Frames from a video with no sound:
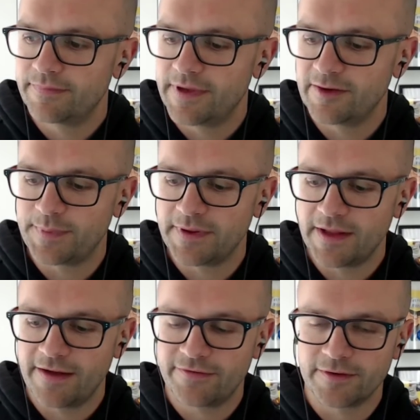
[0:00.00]
he's been
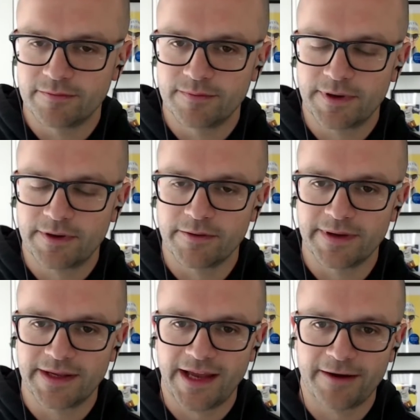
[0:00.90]
there for
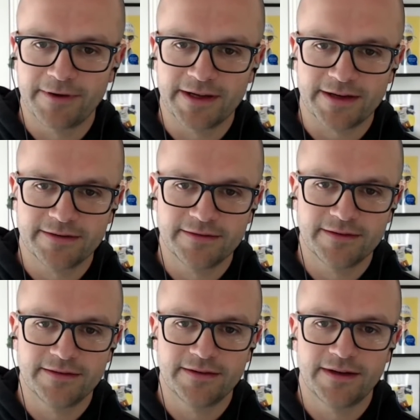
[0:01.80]
recruiting Carrick.
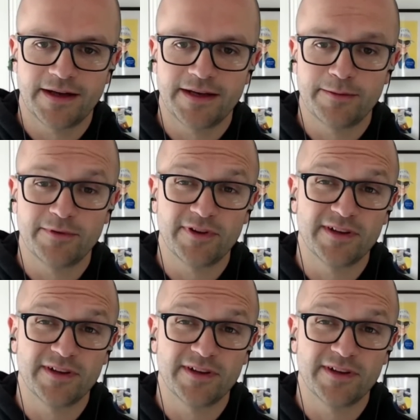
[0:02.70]
And he was